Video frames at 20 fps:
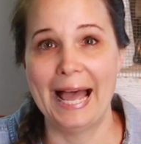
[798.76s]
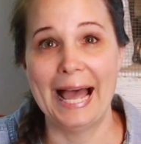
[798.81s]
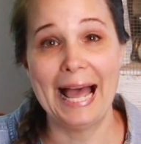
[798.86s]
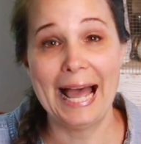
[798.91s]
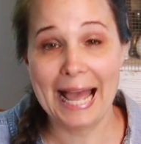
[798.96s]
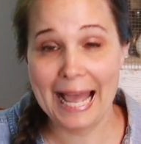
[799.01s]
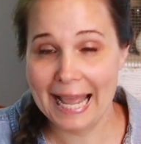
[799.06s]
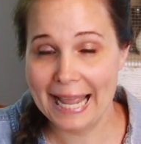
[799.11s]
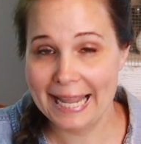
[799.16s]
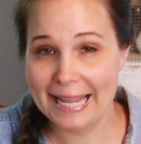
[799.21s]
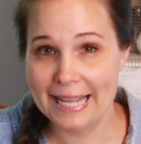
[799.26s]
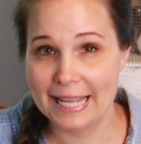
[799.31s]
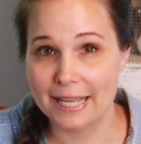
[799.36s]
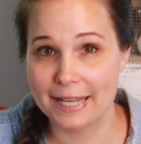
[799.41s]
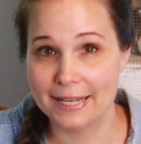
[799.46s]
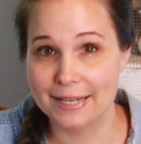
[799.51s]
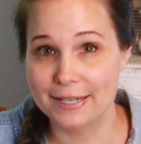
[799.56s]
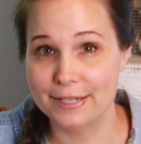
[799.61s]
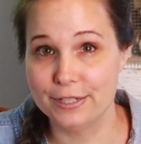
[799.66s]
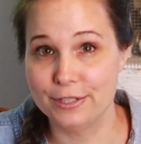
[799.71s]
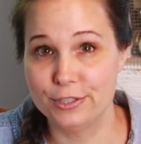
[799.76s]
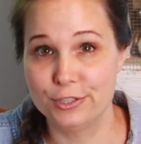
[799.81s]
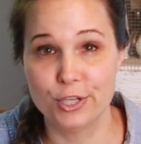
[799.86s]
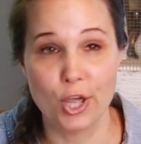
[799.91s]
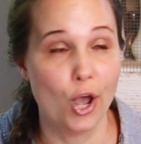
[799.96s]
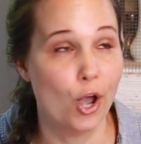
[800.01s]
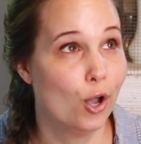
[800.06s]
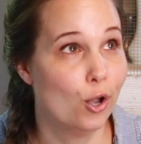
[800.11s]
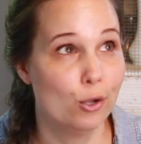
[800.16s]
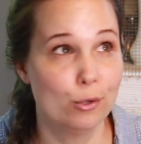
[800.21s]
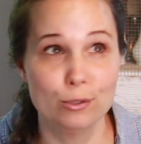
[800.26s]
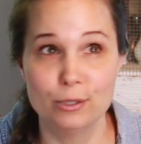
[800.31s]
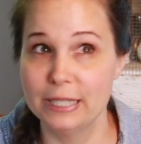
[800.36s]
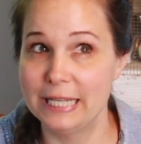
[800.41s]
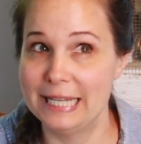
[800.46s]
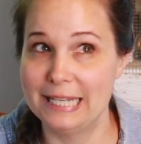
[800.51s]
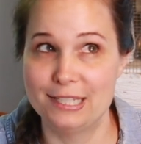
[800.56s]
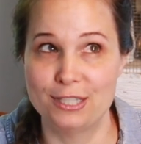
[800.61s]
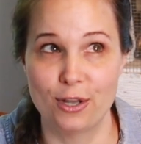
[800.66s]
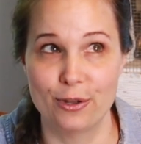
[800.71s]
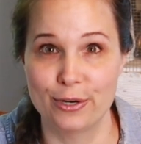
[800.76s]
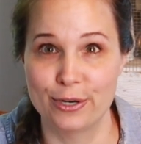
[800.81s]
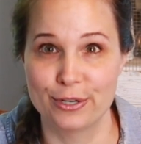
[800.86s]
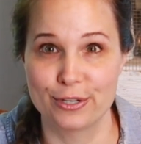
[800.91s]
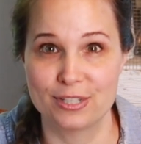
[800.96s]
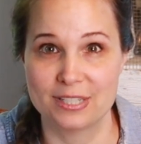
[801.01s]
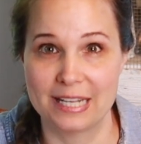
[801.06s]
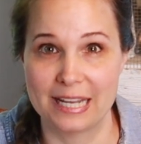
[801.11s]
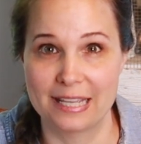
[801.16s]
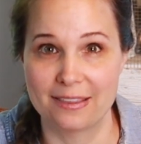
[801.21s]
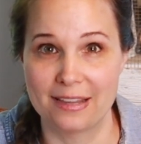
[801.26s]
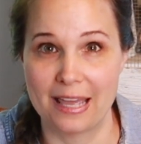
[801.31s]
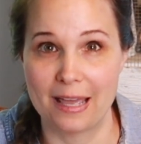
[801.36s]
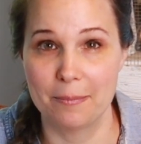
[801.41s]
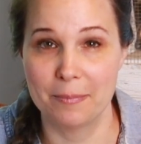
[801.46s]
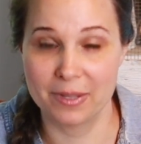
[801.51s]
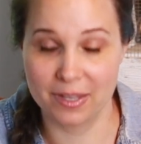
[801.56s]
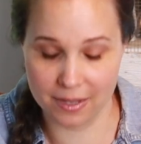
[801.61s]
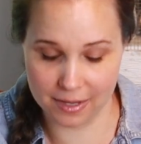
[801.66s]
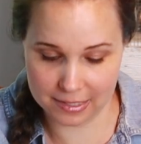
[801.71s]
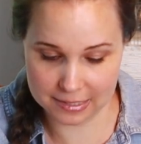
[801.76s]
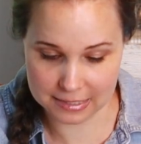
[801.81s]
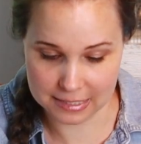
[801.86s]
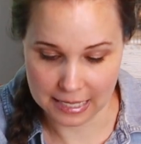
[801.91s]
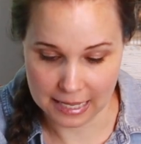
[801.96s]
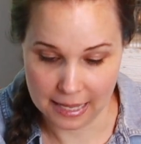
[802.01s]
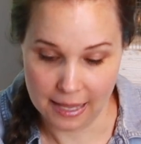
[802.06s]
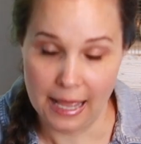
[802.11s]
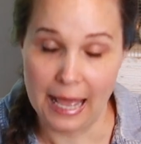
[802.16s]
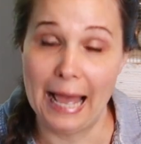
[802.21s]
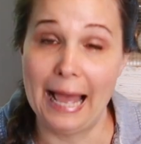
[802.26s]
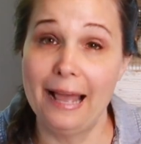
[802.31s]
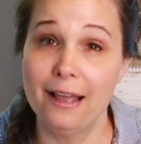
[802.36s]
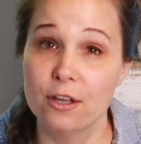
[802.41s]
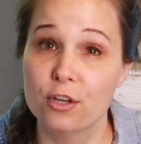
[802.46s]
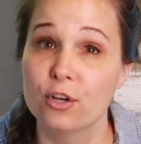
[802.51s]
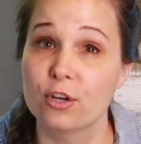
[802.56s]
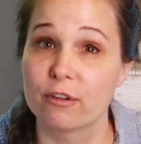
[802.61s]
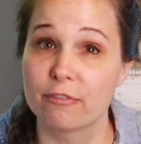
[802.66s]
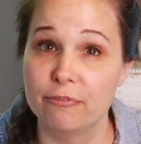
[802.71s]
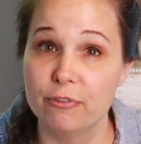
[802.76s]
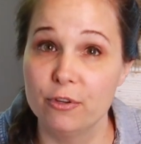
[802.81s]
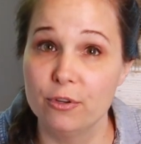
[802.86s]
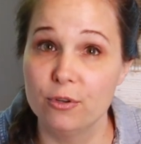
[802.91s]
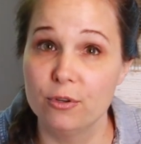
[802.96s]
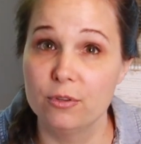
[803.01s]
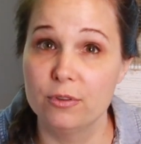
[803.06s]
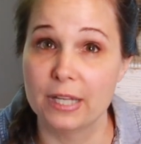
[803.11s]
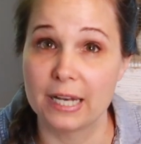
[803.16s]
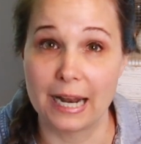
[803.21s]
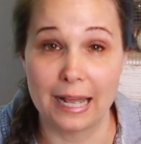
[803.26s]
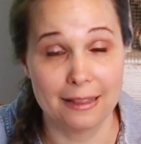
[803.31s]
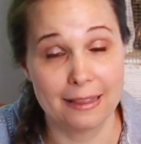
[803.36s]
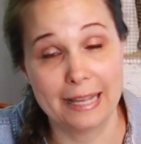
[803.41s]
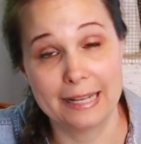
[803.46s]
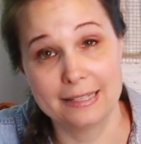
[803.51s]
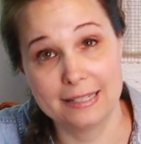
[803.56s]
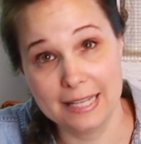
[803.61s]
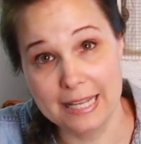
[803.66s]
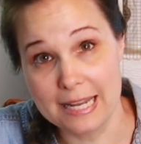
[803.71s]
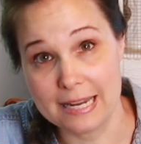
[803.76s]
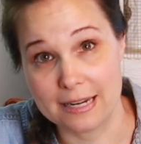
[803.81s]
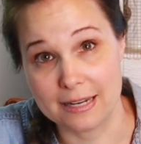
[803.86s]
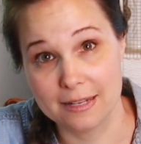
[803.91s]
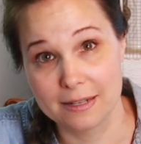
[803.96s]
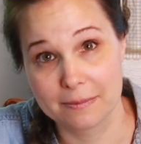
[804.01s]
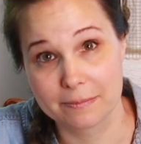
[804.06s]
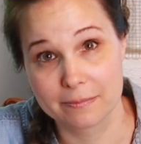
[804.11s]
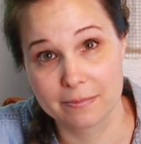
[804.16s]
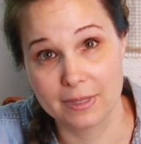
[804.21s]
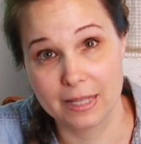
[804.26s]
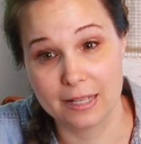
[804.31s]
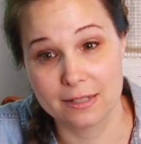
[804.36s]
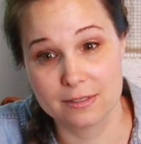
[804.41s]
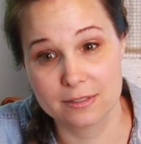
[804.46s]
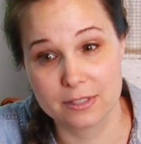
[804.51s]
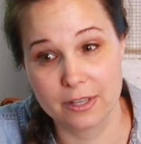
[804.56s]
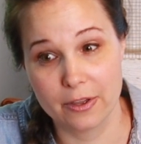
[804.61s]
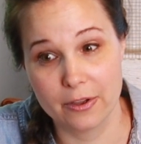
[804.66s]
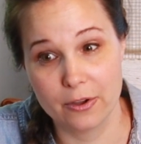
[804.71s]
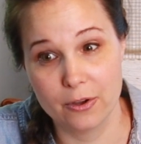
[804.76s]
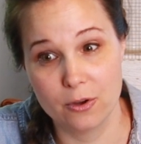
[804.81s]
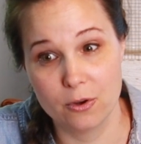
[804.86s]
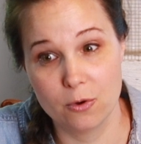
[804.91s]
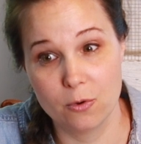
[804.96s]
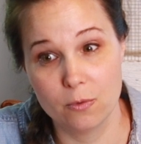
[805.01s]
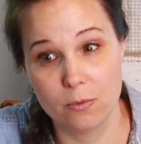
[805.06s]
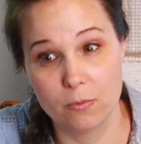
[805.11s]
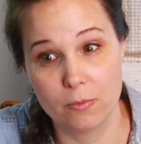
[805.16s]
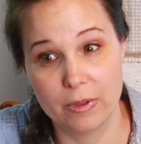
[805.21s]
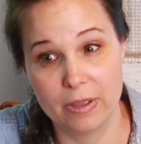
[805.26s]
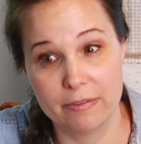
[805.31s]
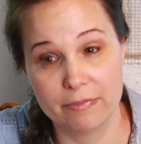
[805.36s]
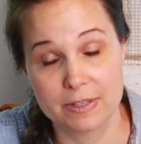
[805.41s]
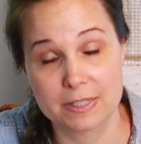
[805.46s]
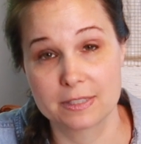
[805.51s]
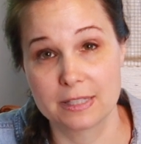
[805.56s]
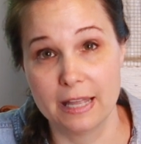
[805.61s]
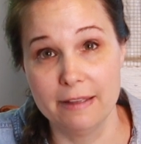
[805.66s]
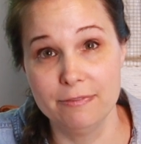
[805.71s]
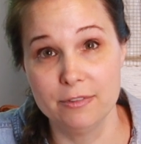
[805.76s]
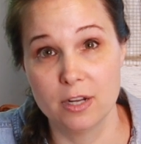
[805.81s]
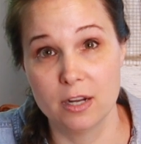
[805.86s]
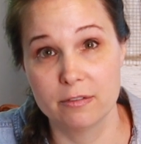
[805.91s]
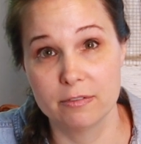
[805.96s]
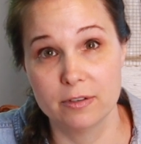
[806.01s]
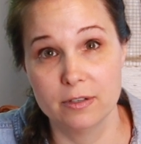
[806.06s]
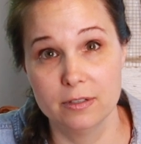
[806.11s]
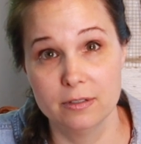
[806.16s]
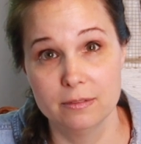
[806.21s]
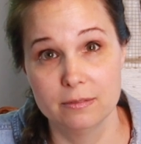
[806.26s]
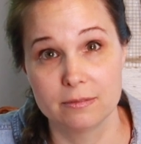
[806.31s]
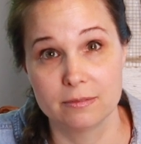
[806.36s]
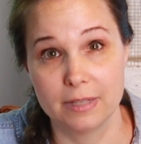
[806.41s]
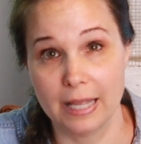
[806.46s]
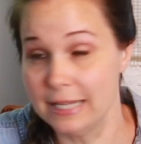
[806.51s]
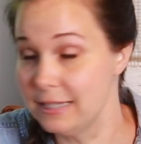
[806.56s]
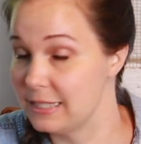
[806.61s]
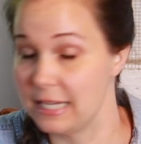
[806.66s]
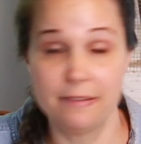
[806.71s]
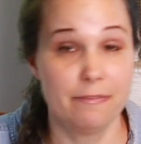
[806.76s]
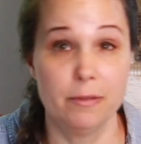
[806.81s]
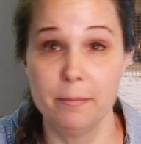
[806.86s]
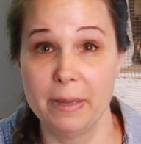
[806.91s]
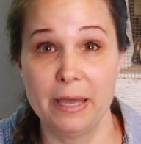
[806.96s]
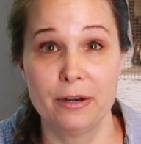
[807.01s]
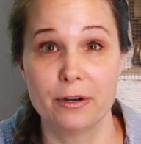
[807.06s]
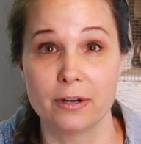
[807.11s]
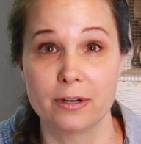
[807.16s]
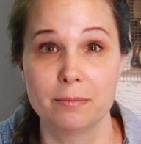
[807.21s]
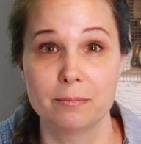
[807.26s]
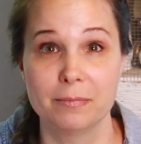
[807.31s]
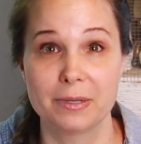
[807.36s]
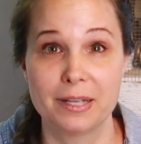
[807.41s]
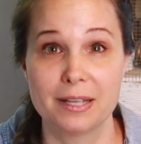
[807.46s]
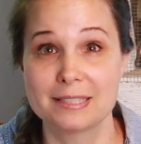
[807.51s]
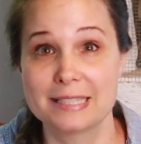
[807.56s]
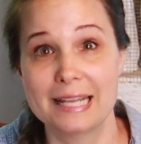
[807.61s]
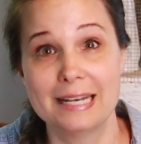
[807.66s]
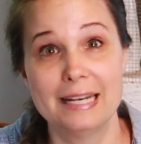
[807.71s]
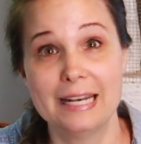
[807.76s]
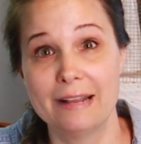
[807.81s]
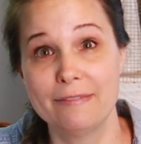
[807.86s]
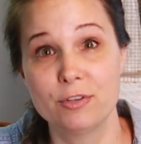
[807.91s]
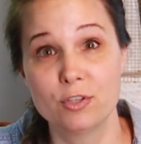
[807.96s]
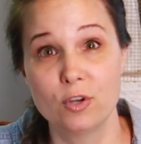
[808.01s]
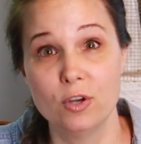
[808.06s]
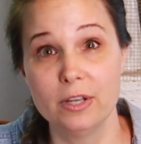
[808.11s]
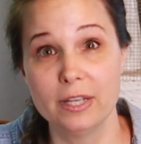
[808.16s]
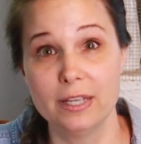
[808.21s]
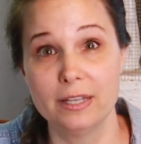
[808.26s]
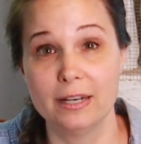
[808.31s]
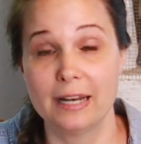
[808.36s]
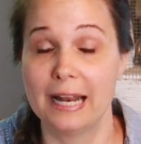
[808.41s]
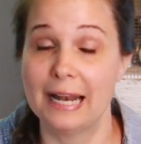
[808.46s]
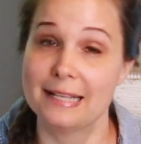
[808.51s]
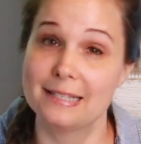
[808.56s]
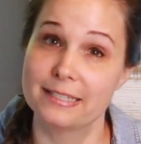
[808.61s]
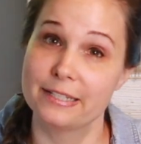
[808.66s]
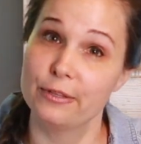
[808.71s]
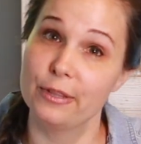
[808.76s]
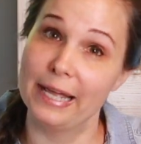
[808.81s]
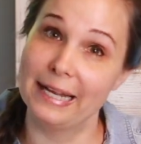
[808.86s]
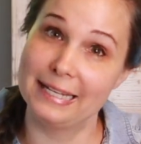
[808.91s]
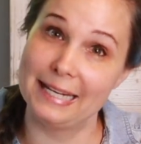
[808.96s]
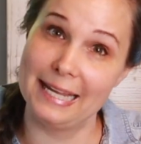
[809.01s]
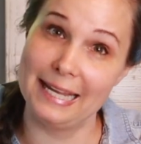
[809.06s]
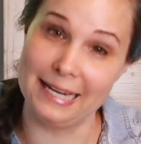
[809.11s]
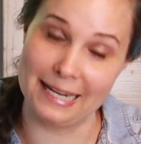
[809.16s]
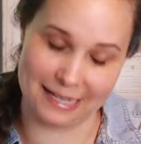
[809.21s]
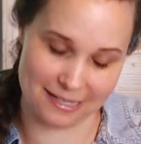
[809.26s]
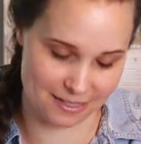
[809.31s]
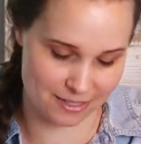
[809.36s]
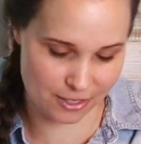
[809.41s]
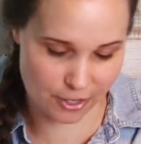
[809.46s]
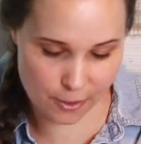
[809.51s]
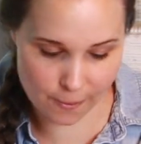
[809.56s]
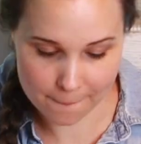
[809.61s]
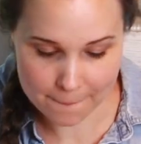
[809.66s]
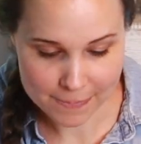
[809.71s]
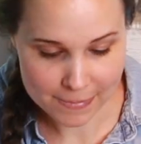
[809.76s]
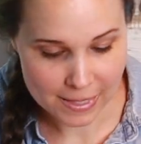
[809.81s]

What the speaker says: I totally don't understand that because I cook food that I like to eat. And so if it's leftover, that's even better because I didn't have to cook it and I still like to eat it. So,